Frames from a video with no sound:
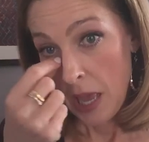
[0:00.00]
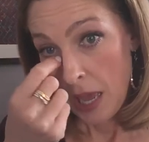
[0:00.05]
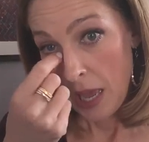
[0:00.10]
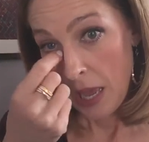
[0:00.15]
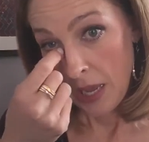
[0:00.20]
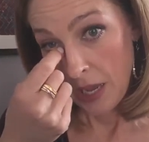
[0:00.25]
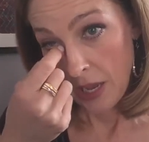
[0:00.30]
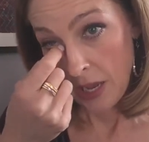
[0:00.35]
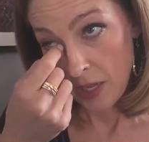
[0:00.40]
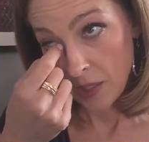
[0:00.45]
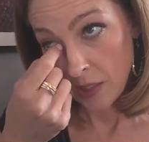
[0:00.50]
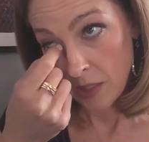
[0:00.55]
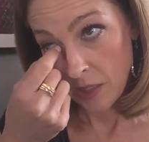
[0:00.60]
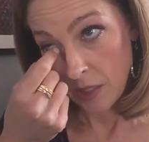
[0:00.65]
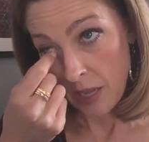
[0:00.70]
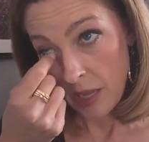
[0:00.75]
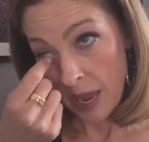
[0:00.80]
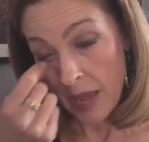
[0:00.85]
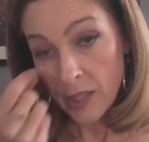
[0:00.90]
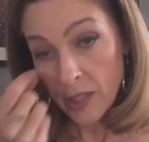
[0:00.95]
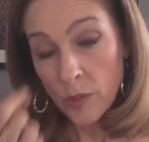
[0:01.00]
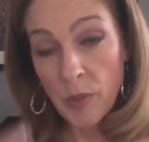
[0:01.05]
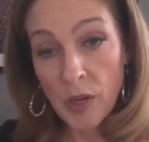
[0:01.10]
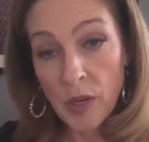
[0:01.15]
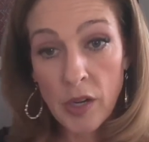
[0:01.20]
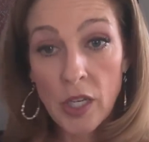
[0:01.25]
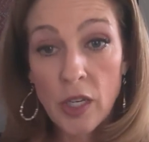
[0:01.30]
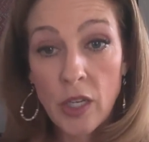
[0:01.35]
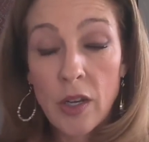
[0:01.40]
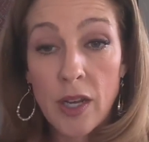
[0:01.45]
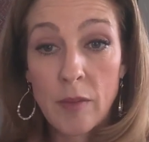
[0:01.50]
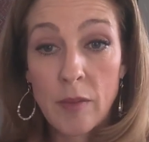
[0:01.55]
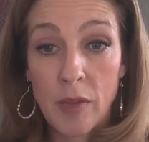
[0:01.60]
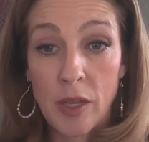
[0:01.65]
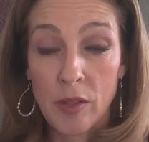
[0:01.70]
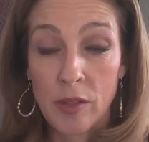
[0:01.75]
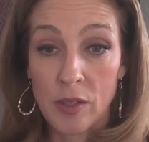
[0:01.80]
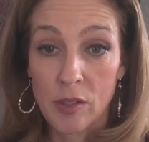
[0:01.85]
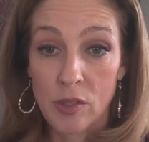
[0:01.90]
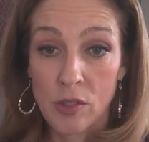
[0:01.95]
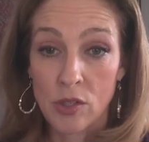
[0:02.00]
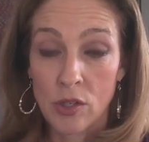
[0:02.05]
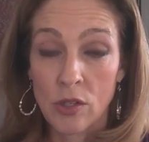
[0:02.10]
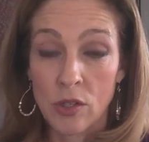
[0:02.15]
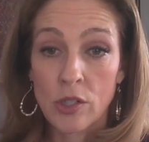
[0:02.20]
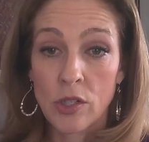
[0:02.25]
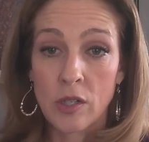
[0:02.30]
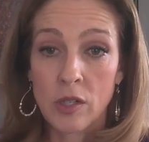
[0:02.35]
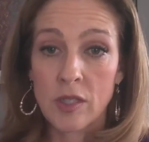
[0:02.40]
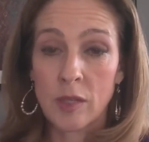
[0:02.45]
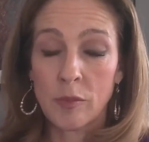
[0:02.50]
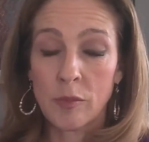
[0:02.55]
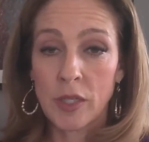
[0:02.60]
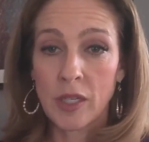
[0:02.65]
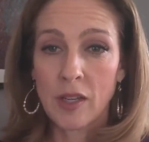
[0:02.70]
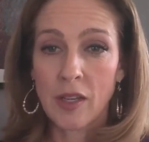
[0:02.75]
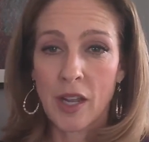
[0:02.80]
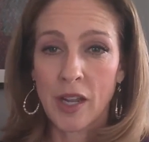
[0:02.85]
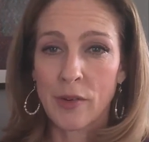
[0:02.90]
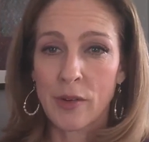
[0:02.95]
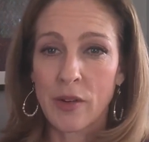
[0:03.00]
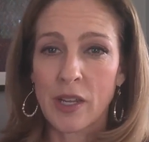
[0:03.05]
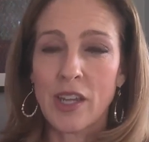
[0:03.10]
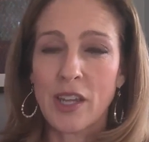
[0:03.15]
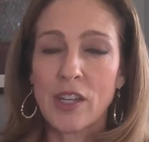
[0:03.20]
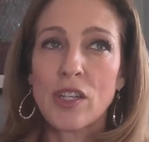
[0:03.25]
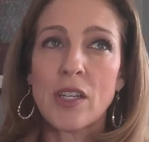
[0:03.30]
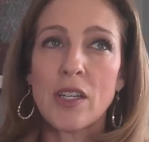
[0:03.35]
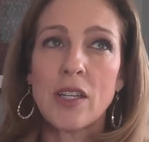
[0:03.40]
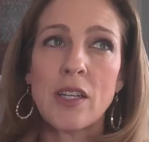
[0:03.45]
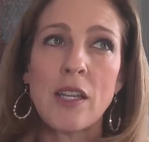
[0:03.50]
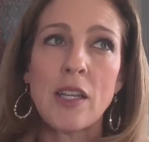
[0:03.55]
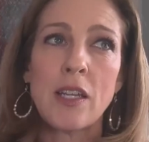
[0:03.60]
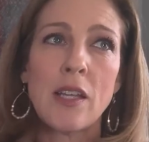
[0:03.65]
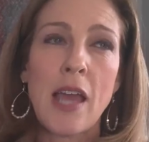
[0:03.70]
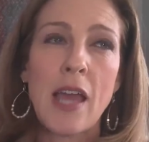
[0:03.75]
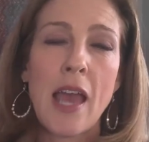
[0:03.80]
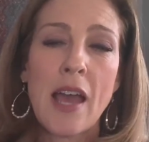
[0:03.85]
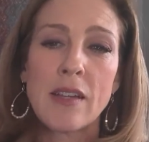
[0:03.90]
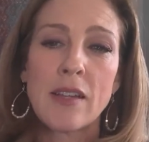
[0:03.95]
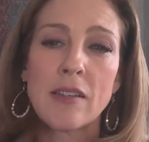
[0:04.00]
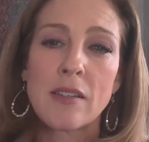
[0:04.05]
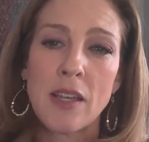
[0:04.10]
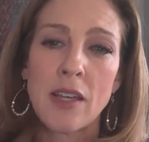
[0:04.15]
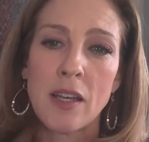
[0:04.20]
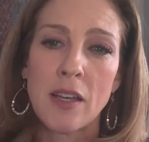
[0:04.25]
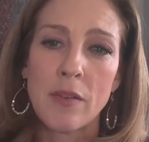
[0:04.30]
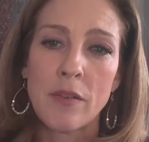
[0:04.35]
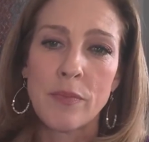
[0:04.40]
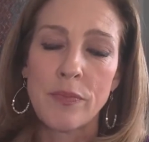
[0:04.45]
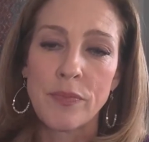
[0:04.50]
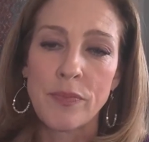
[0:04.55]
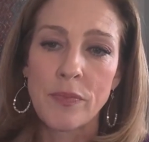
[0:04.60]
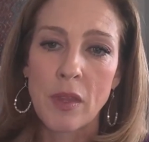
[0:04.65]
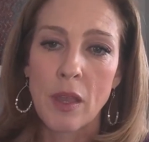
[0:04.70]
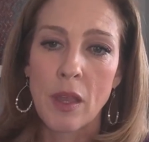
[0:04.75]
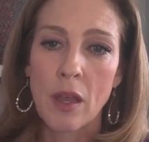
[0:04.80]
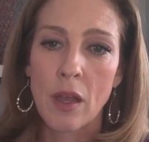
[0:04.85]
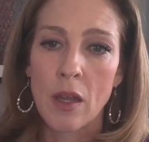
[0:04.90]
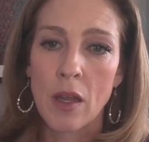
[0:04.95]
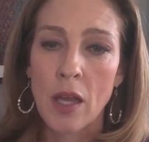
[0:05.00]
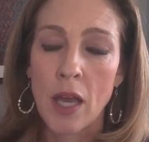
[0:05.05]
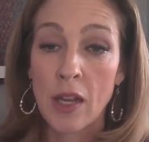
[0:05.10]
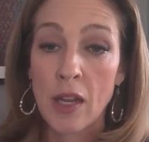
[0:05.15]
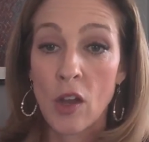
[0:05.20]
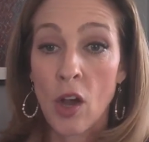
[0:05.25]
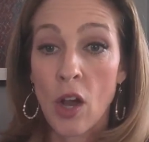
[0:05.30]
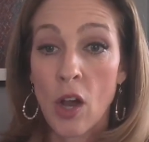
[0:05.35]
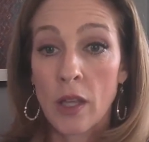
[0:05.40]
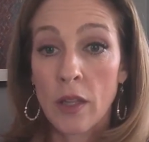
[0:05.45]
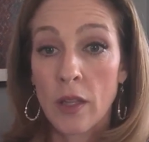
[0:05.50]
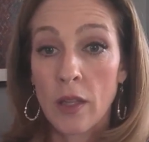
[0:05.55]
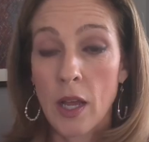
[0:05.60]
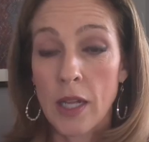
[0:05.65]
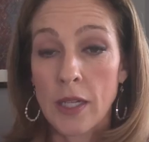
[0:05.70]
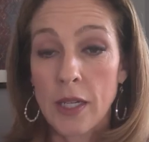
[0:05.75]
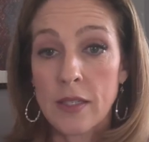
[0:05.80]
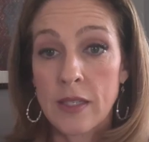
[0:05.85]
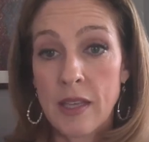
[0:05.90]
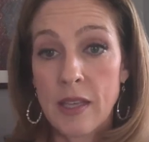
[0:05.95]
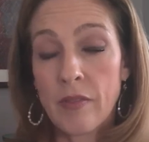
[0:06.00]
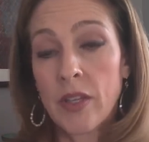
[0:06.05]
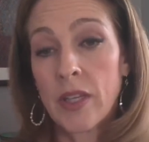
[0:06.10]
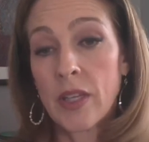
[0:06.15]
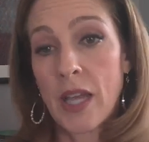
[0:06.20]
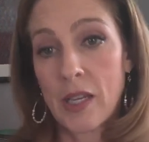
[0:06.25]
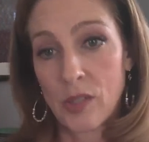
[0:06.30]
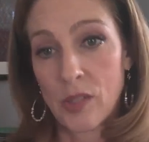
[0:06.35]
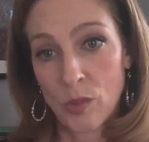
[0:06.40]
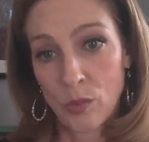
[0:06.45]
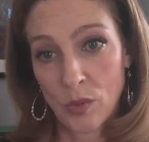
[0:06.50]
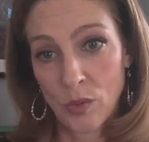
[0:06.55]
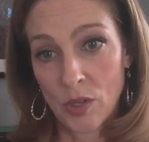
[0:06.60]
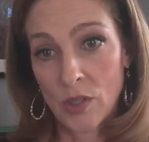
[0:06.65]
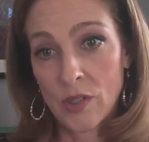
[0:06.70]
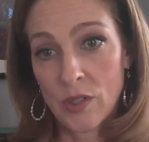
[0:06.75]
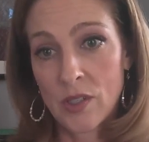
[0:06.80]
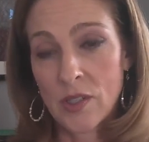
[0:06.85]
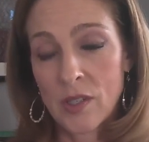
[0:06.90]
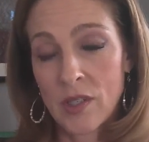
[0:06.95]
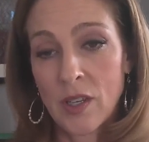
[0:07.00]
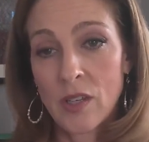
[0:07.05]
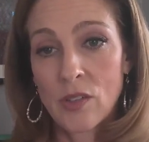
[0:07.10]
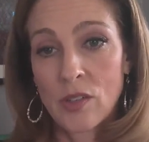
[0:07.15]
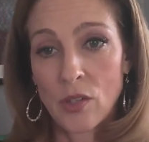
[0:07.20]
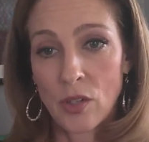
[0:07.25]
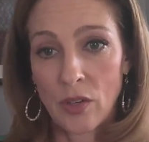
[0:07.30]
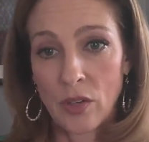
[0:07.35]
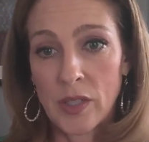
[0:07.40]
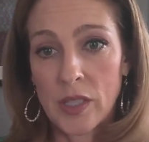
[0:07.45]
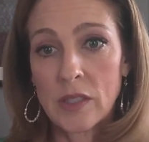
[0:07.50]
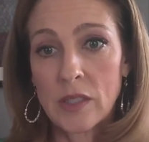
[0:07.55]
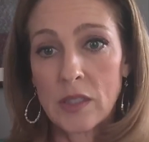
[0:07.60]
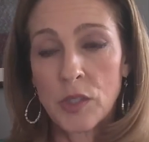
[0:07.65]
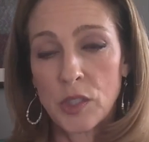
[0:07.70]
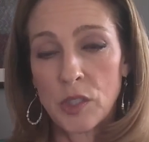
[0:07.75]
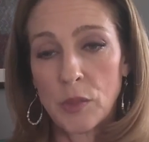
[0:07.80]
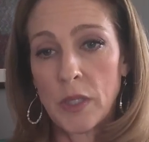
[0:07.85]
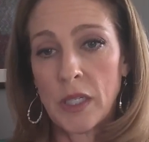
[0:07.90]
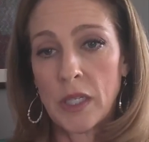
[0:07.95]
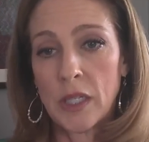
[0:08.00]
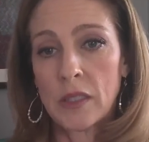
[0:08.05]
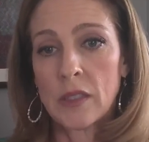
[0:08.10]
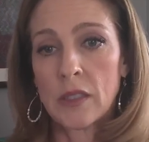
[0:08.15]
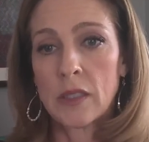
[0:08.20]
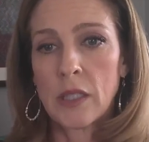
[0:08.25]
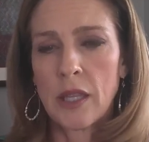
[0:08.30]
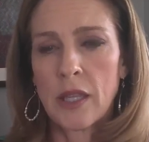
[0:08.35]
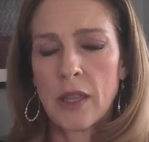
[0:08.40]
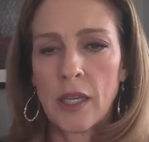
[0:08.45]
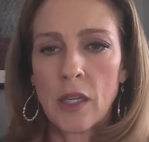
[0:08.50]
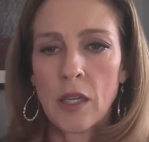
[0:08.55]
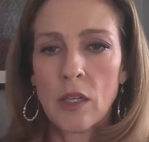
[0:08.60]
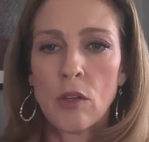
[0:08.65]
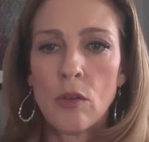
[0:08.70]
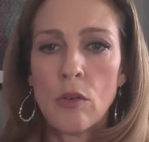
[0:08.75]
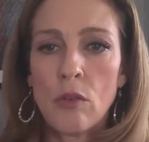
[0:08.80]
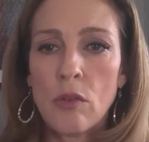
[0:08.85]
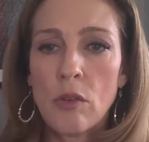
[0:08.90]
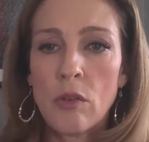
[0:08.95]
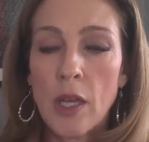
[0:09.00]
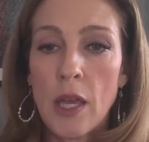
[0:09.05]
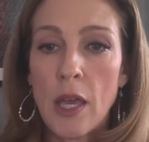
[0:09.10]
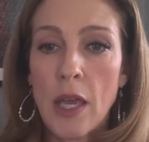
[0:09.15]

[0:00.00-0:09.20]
And Asbury United Methodist Church, our sibling congregation, it has an online 7 last words service, which begins, I think, at noon.